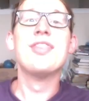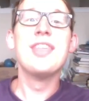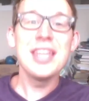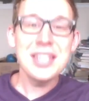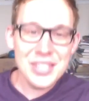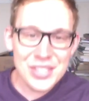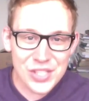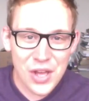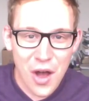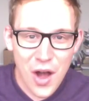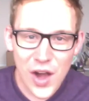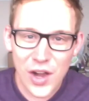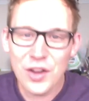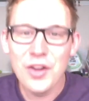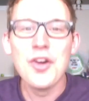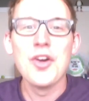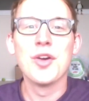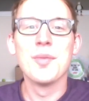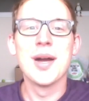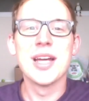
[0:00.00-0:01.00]
This song
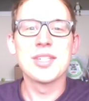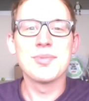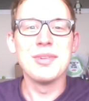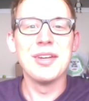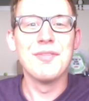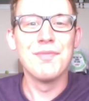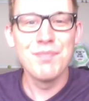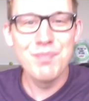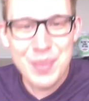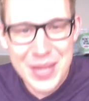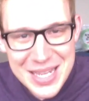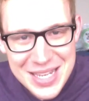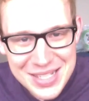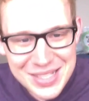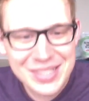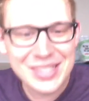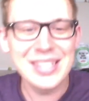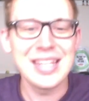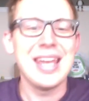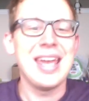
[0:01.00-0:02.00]
reminds me of
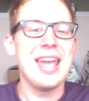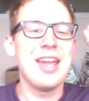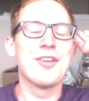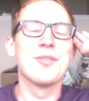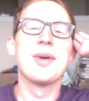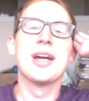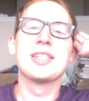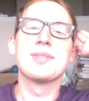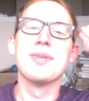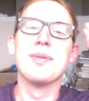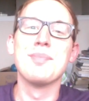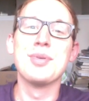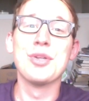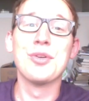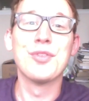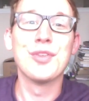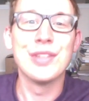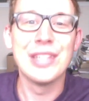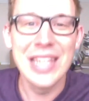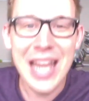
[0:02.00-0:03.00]
Beast. It reminds me of
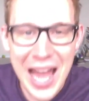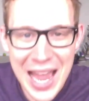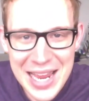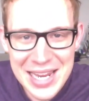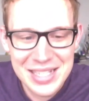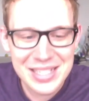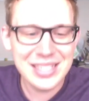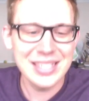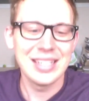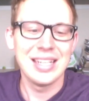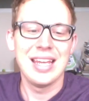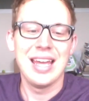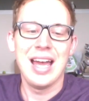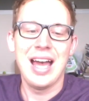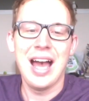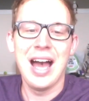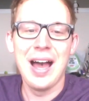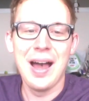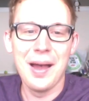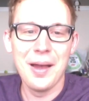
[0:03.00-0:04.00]
Beautiful Night
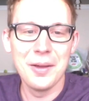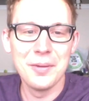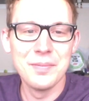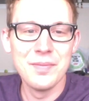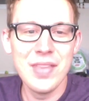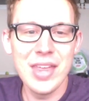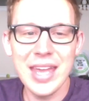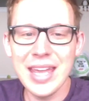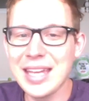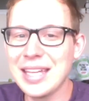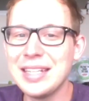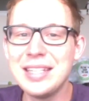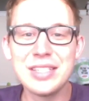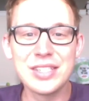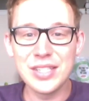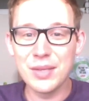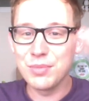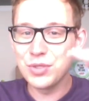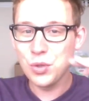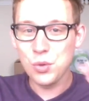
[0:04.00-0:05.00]
in
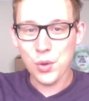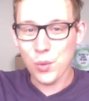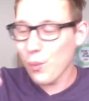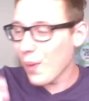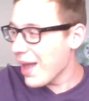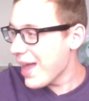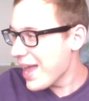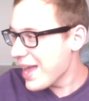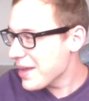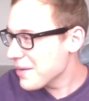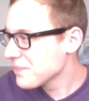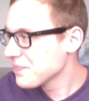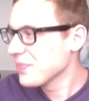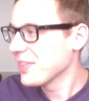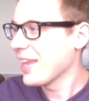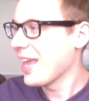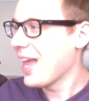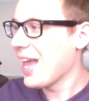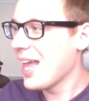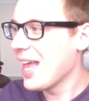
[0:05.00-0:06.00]
some sort of way.
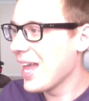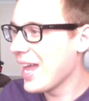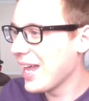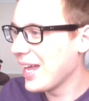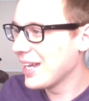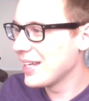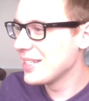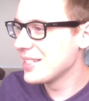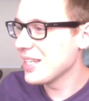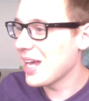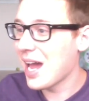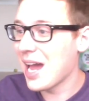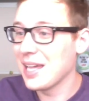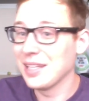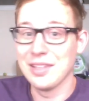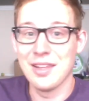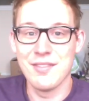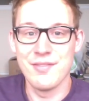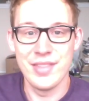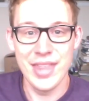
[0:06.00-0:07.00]
And I
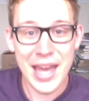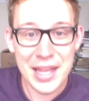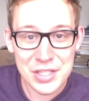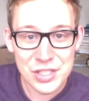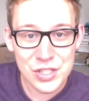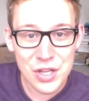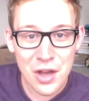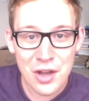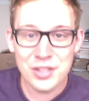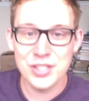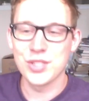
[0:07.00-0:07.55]
love that song,